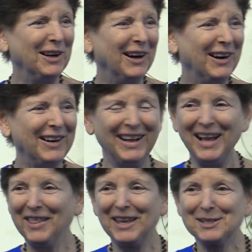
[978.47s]
You know,
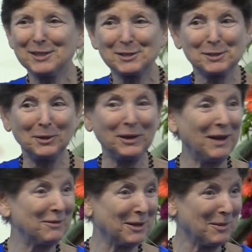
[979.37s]
they just don't
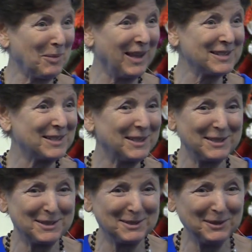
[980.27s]
have the
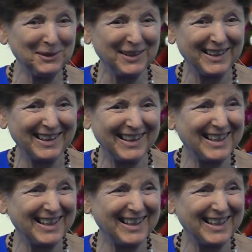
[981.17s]
capacity to do it.